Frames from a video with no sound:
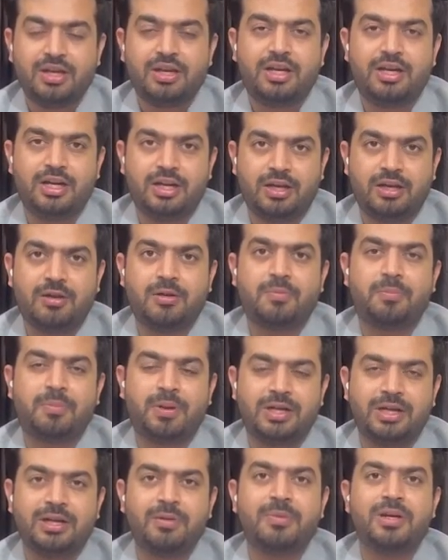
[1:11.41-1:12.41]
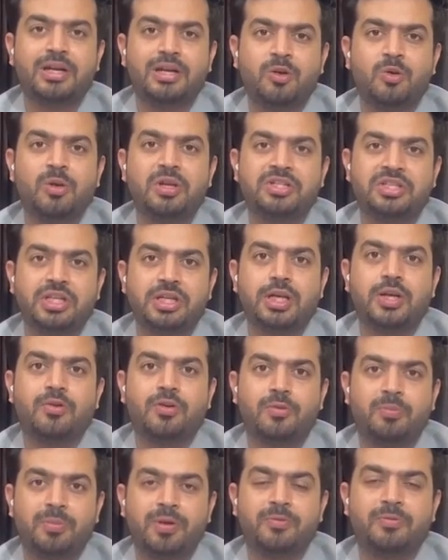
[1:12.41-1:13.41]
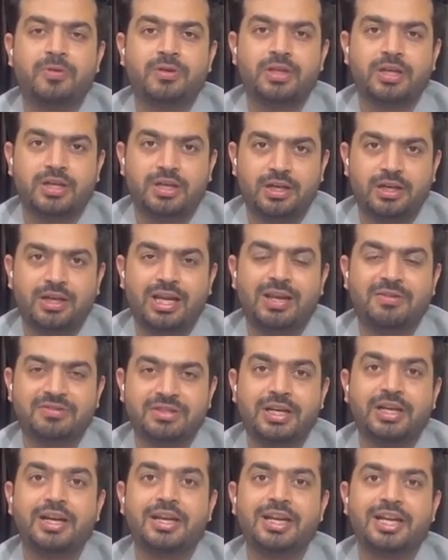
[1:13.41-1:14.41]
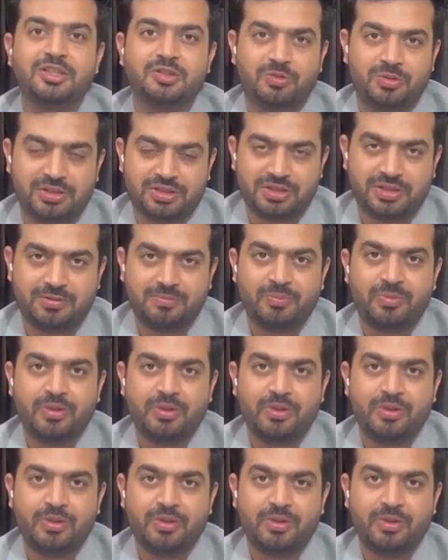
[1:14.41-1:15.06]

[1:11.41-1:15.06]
And ultimately holistic development for the kid, life-centric education.